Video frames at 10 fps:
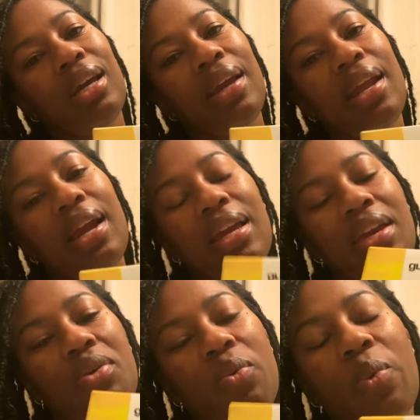And I
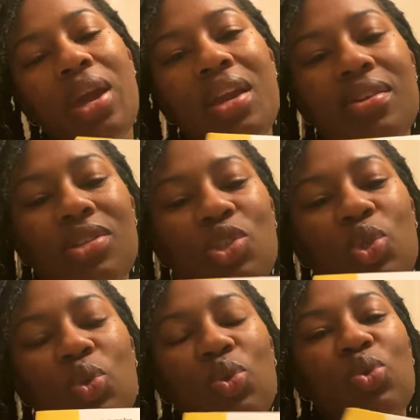can't wait
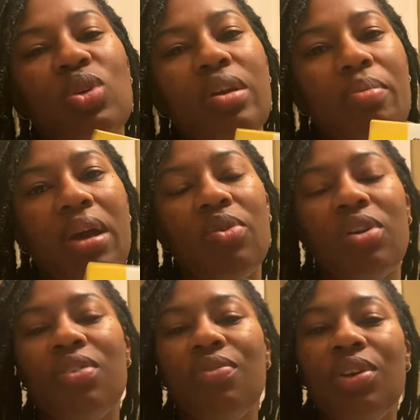to give my
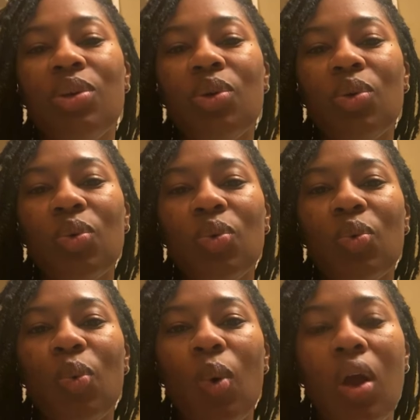
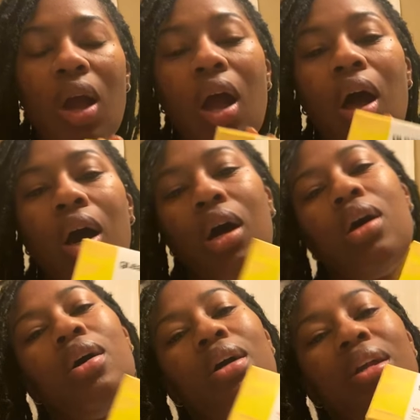review
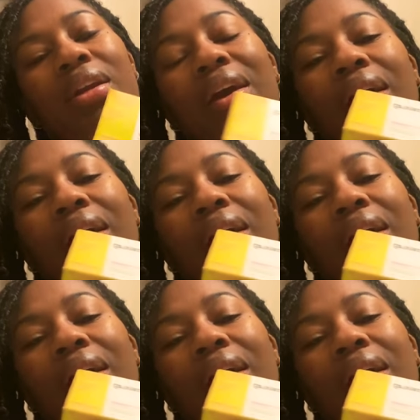on